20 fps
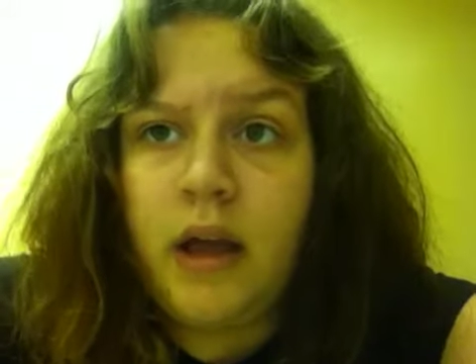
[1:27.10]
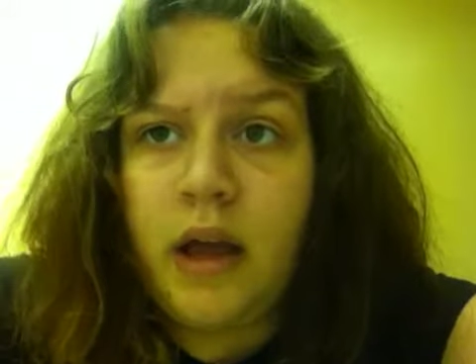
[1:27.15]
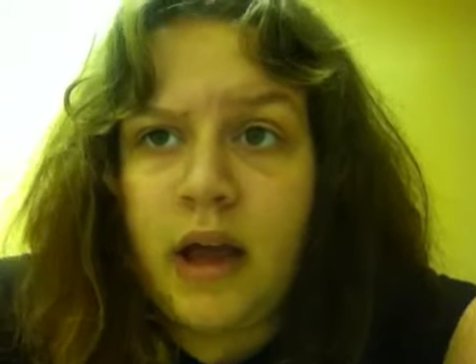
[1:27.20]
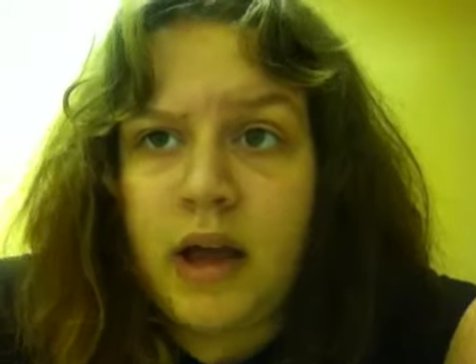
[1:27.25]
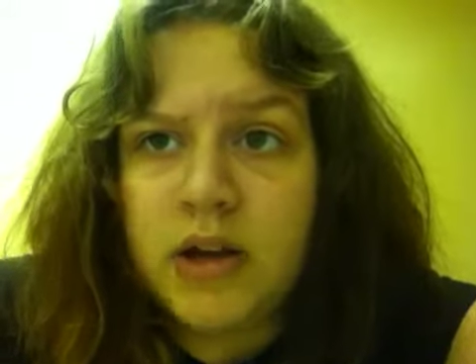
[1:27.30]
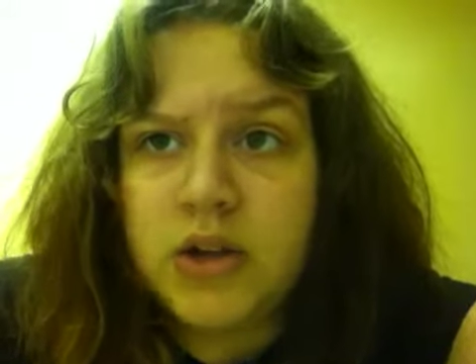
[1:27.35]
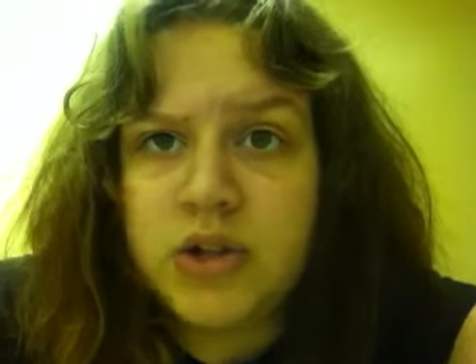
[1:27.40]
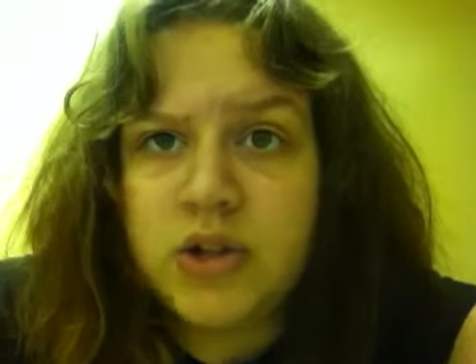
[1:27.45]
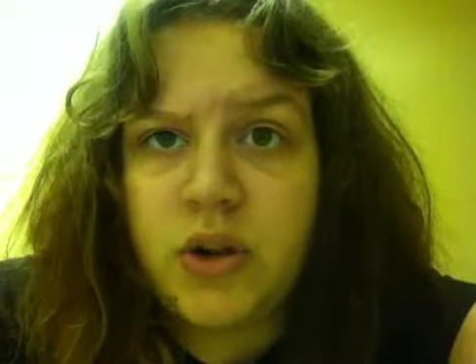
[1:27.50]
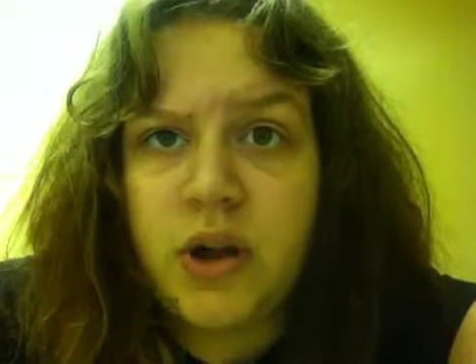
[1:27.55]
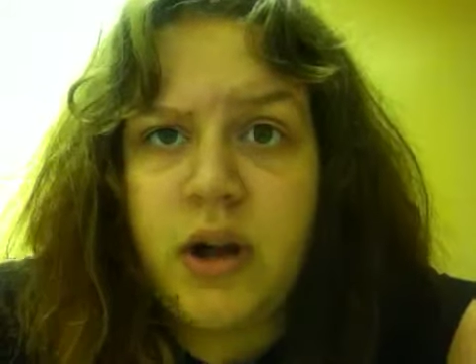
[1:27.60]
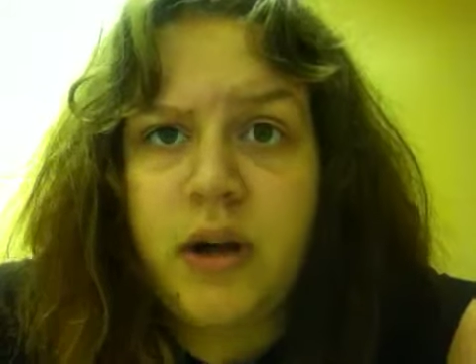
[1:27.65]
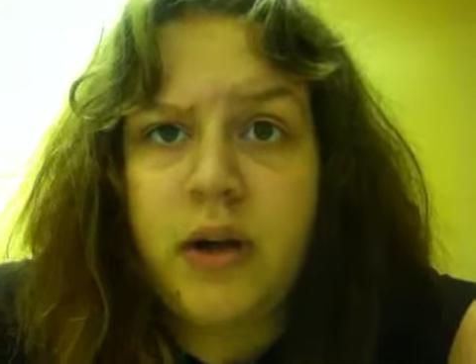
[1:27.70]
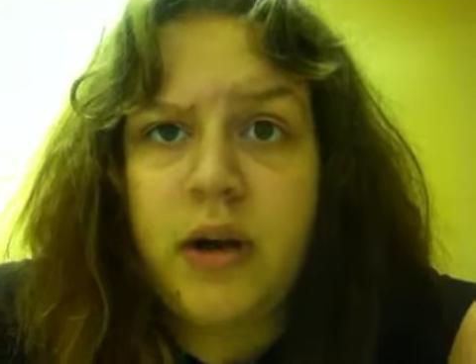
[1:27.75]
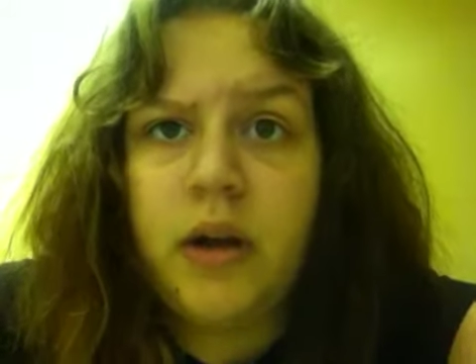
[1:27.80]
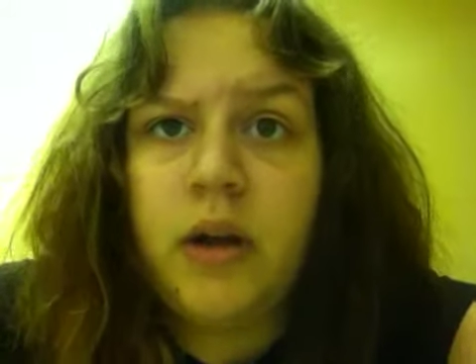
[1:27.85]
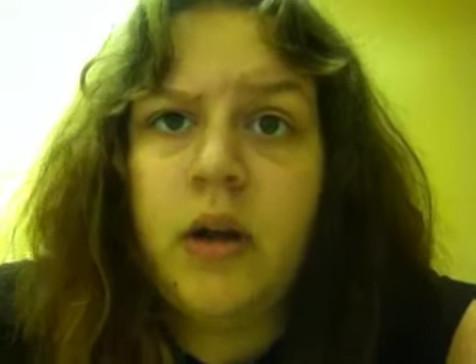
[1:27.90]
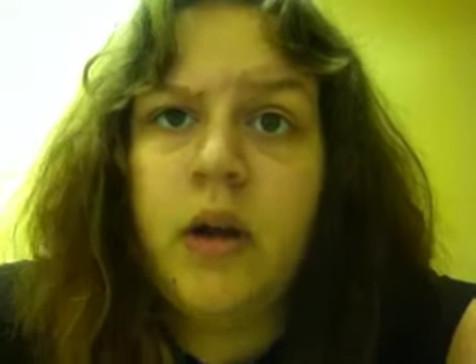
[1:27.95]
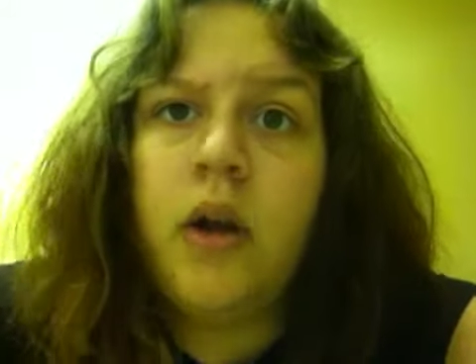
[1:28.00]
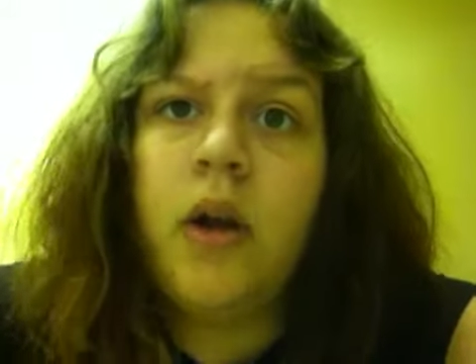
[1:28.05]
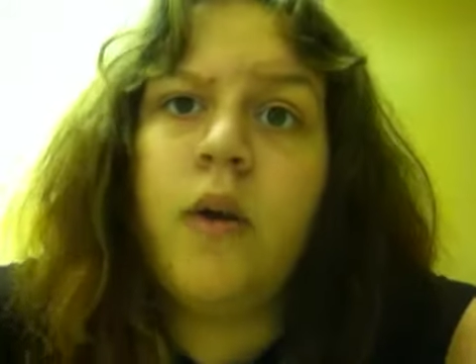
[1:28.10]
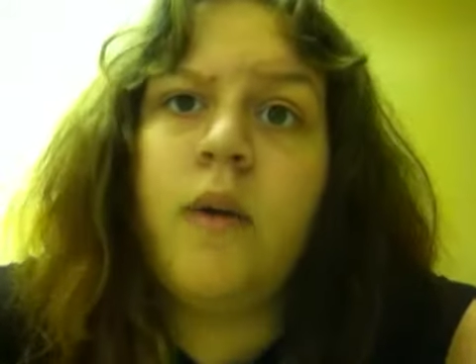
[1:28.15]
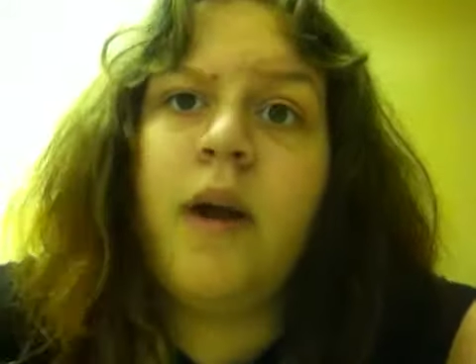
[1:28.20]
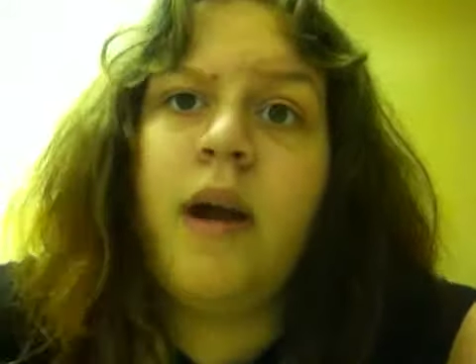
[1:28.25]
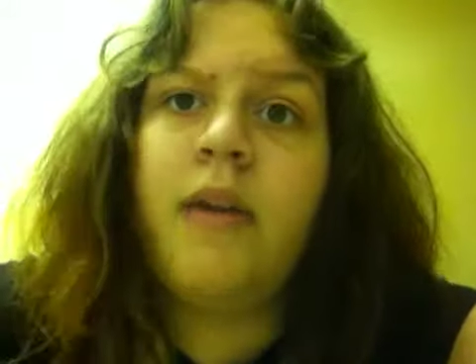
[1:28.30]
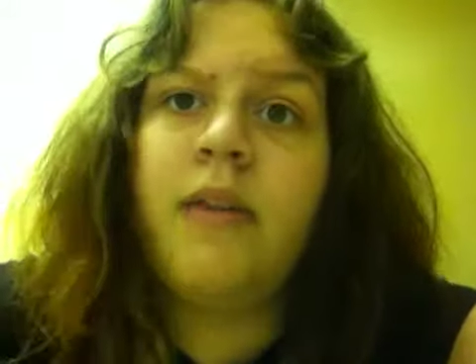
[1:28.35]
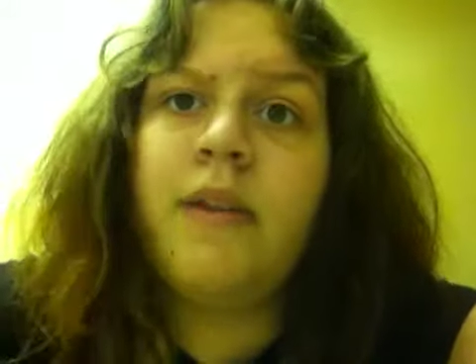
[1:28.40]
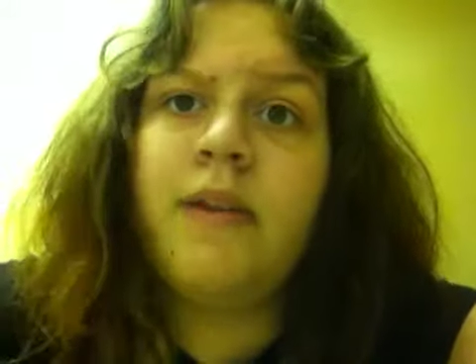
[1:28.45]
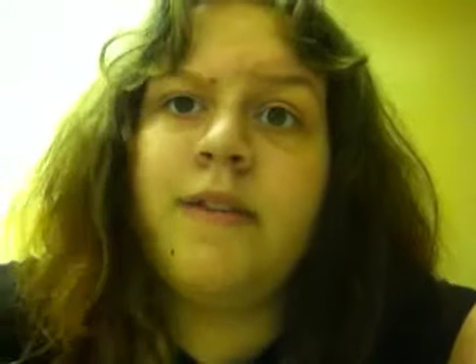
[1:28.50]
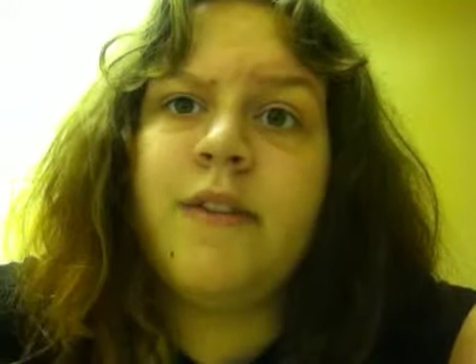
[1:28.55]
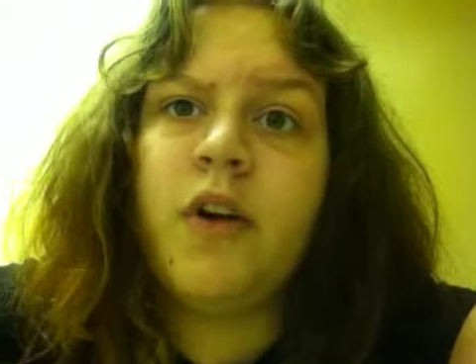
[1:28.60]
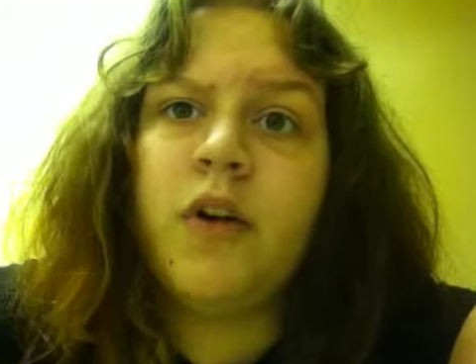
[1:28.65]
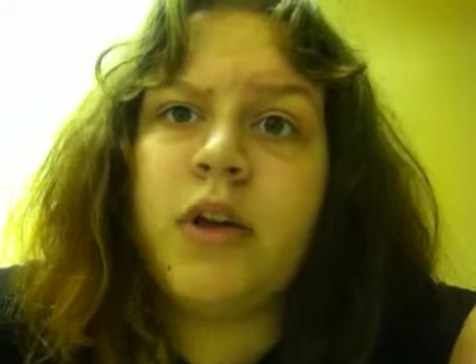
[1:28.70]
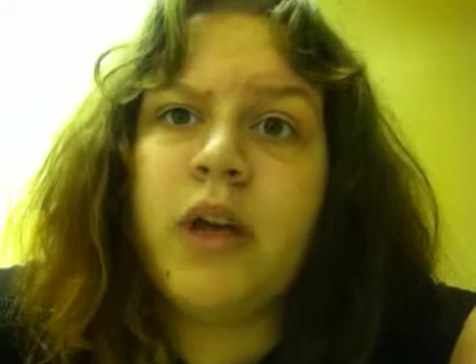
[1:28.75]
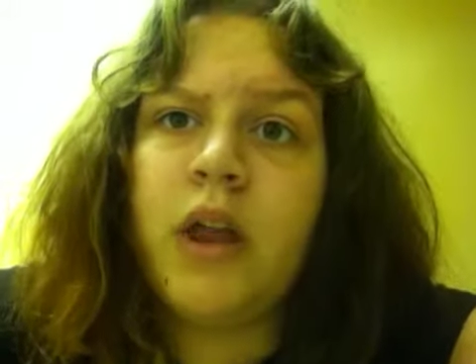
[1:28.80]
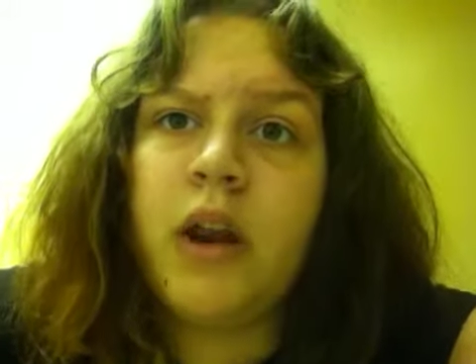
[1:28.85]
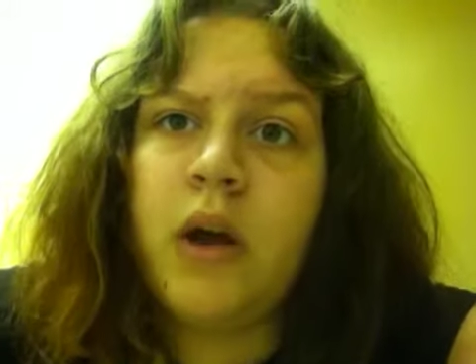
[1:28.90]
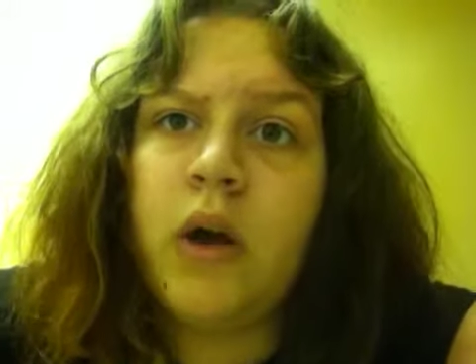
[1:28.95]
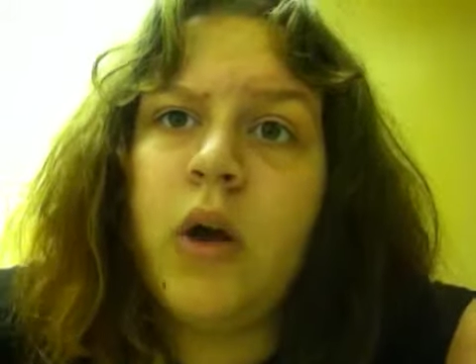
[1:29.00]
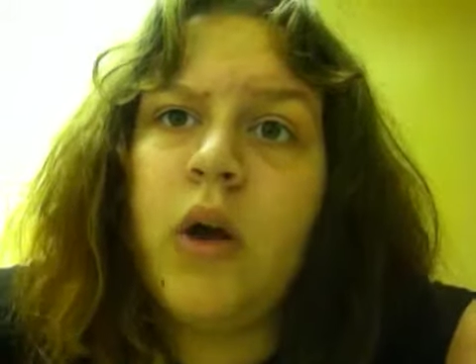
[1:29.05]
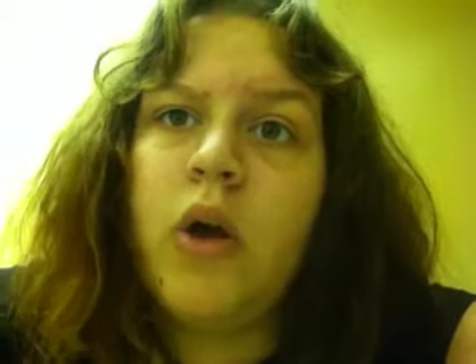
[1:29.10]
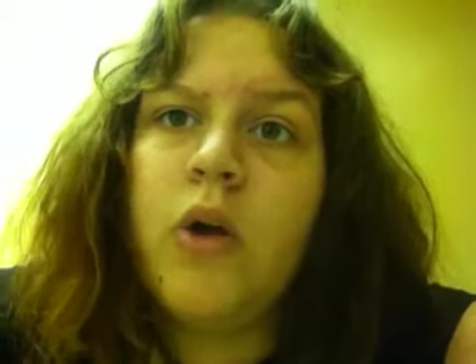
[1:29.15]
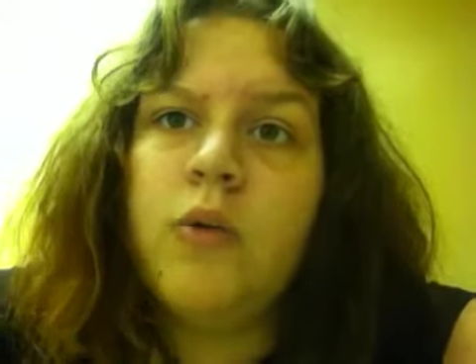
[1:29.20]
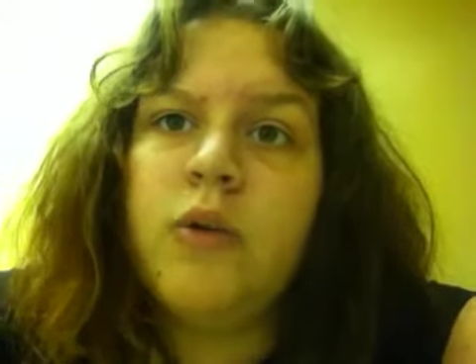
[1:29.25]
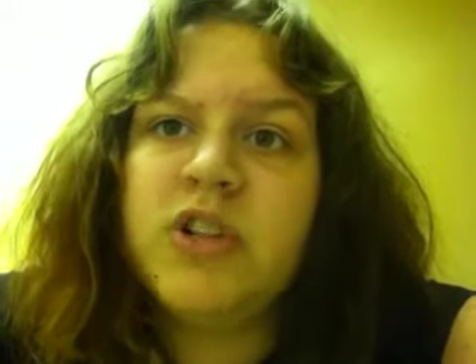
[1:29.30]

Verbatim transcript: ash cloud around the volcano,